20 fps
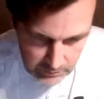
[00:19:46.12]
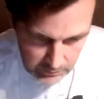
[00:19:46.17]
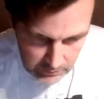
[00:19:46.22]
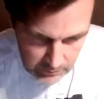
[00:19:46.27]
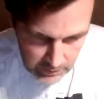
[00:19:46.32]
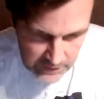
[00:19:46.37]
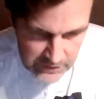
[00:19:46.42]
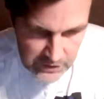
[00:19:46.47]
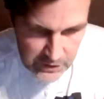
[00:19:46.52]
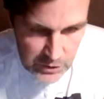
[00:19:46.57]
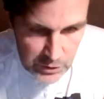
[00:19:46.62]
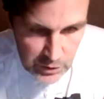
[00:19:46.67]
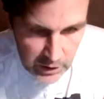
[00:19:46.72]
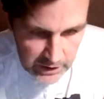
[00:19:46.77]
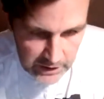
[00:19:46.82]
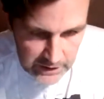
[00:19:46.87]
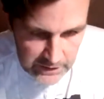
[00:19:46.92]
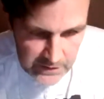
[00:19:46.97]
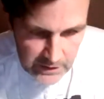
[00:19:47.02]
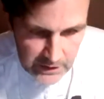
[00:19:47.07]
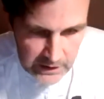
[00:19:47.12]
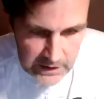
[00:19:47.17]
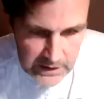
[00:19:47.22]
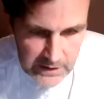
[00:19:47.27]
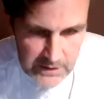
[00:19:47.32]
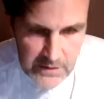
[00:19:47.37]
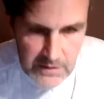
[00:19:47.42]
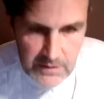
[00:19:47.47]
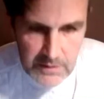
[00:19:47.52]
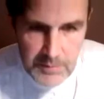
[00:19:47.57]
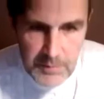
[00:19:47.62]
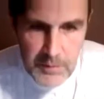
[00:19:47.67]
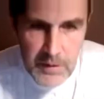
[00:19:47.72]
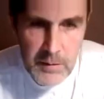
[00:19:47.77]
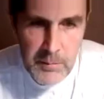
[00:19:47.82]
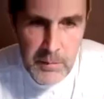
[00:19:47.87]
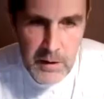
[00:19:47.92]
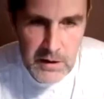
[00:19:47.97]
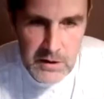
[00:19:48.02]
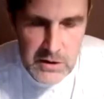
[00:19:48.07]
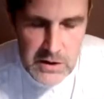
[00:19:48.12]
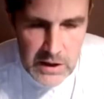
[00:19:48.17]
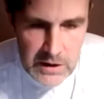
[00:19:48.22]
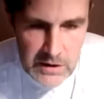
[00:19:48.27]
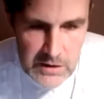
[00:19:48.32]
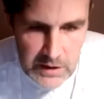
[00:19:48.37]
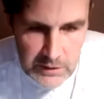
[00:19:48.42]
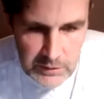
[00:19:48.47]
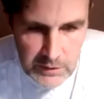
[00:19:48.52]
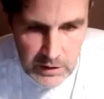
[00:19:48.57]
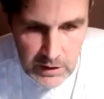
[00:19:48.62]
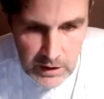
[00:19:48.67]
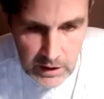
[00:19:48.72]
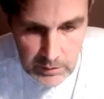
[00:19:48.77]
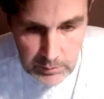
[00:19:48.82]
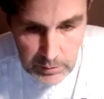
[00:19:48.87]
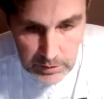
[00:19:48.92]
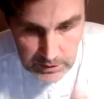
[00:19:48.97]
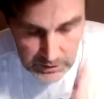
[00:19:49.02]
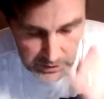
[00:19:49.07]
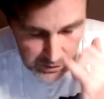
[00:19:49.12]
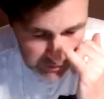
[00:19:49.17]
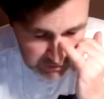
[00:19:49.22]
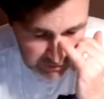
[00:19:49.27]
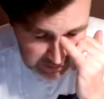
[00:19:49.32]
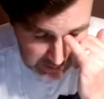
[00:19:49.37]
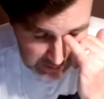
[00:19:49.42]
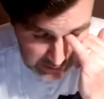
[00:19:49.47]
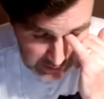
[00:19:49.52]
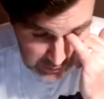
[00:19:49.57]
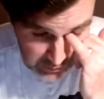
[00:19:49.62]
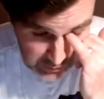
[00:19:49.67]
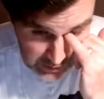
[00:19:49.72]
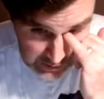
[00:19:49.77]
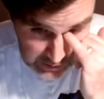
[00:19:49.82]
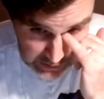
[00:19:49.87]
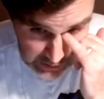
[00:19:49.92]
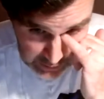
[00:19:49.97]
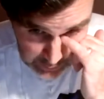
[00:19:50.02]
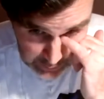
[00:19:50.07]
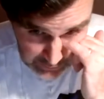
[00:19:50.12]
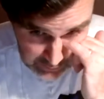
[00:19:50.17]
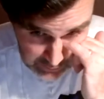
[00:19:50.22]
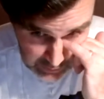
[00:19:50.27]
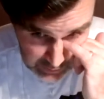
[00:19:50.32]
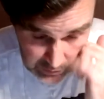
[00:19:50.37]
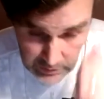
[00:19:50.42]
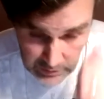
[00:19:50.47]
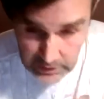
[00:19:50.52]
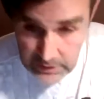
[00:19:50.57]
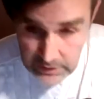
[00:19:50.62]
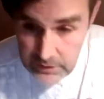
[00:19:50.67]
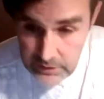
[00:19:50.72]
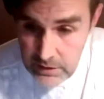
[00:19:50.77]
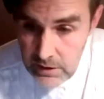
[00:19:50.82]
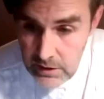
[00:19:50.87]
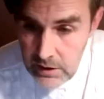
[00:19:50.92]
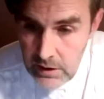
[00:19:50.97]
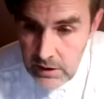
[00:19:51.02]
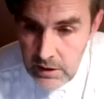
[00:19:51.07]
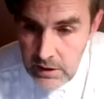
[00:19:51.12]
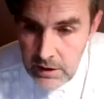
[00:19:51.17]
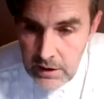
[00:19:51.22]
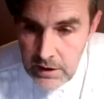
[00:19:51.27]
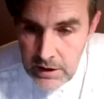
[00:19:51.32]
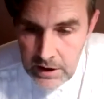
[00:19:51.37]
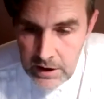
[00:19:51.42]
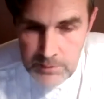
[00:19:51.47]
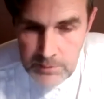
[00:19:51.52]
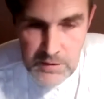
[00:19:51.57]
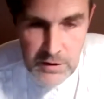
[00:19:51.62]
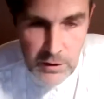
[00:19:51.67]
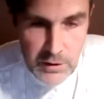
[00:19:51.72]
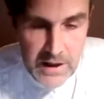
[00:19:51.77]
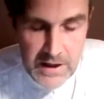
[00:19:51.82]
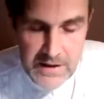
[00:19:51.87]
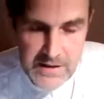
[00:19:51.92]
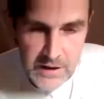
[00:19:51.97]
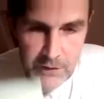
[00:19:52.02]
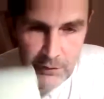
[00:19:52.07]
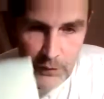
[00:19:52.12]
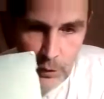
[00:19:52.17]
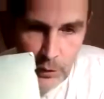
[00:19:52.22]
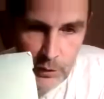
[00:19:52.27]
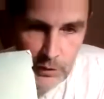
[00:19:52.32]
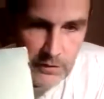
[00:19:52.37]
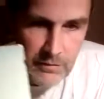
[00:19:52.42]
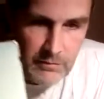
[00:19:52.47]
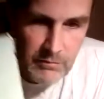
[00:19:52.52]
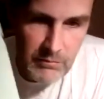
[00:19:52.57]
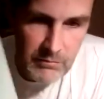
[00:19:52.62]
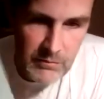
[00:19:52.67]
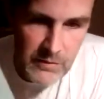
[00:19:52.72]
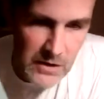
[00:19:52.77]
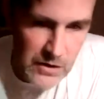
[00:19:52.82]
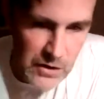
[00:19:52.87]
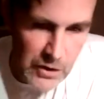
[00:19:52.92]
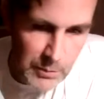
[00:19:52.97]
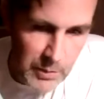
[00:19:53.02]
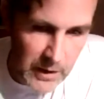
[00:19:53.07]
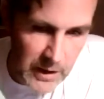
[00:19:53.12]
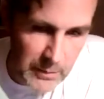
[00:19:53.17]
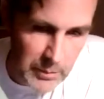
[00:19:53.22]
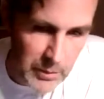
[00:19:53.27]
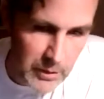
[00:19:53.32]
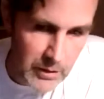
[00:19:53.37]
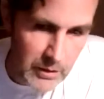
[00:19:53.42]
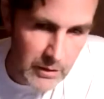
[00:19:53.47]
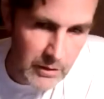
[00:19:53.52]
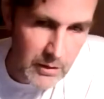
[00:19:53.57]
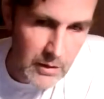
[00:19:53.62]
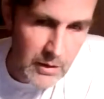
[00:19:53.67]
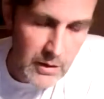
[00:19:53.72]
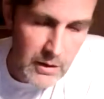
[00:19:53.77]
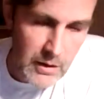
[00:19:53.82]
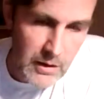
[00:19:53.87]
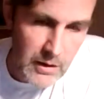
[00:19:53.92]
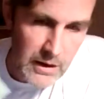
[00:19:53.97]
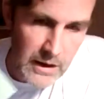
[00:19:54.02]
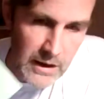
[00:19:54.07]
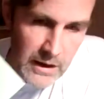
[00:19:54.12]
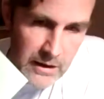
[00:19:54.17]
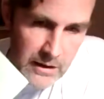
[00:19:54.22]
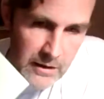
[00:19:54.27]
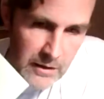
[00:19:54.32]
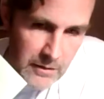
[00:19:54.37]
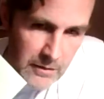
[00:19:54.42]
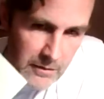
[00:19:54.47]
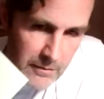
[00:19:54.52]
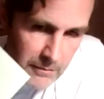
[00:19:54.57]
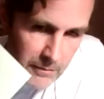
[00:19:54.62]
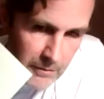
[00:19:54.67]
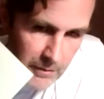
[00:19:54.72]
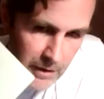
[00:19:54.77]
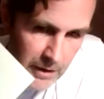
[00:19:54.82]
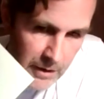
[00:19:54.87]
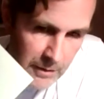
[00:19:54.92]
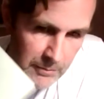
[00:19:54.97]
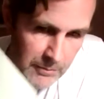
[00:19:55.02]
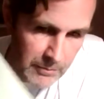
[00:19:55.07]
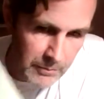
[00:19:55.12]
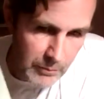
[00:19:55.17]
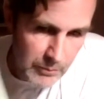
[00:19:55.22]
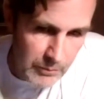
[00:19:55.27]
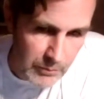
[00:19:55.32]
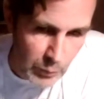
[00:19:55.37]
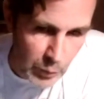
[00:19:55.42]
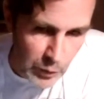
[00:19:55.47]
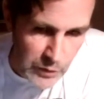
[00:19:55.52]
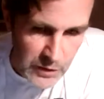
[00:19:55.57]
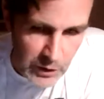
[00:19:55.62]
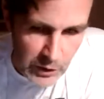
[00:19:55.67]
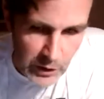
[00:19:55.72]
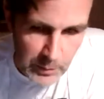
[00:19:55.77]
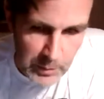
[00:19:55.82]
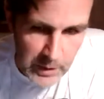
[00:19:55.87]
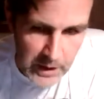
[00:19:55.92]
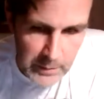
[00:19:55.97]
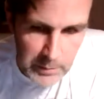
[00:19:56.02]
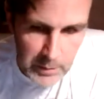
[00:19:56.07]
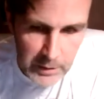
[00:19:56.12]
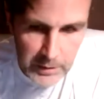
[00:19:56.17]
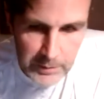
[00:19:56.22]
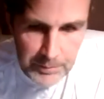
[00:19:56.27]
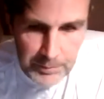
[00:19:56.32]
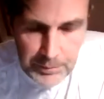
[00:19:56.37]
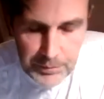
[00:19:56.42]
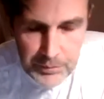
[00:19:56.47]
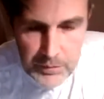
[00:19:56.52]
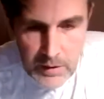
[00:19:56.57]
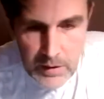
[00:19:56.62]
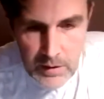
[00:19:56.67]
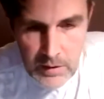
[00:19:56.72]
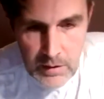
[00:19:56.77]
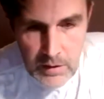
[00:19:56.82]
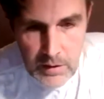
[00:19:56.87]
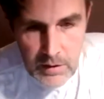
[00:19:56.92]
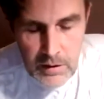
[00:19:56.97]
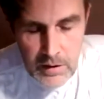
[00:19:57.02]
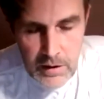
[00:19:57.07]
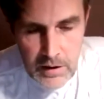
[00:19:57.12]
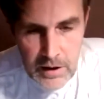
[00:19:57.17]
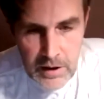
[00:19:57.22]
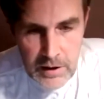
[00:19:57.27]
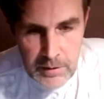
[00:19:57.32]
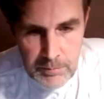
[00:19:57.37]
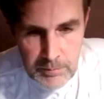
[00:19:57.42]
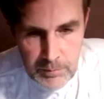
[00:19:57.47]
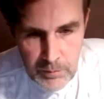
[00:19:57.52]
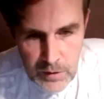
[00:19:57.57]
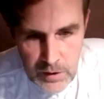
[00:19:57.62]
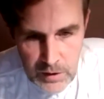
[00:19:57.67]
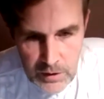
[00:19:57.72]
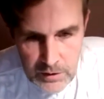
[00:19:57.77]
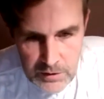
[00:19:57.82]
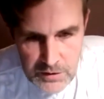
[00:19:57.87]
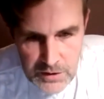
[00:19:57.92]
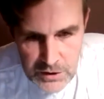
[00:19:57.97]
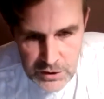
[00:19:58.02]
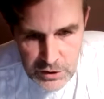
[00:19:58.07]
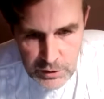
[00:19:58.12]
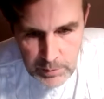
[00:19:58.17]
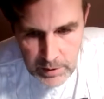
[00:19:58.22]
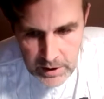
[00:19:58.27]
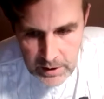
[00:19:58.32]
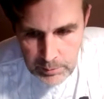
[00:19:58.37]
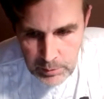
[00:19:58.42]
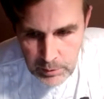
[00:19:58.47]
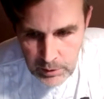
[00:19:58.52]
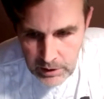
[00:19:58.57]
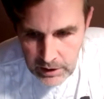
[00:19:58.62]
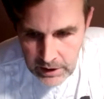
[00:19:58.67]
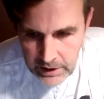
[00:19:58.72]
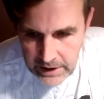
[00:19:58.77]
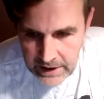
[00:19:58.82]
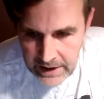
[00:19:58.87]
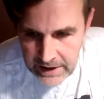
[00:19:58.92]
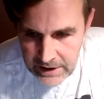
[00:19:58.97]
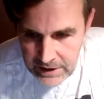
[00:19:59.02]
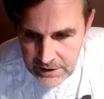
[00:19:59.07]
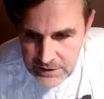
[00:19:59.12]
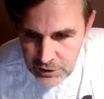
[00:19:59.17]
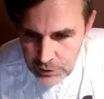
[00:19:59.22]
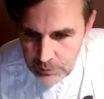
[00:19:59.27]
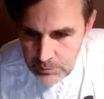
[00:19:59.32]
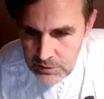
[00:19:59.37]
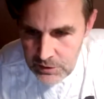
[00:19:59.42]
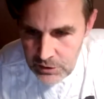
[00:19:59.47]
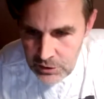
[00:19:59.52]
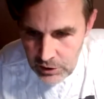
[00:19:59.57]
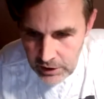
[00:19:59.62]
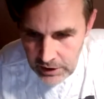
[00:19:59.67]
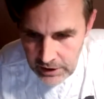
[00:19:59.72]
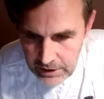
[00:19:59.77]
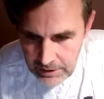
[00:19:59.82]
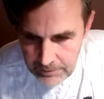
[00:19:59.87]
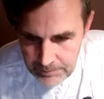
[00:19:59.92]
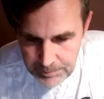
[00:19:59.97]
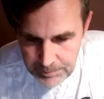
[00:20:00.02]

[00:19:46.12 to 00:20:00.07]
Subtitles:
as it dries, at least. It might change after that, but it should stay greeny yellow after it dries. So yes, I fold tissue paper and watercolor paper, The tissue paper, I hang it up to dry.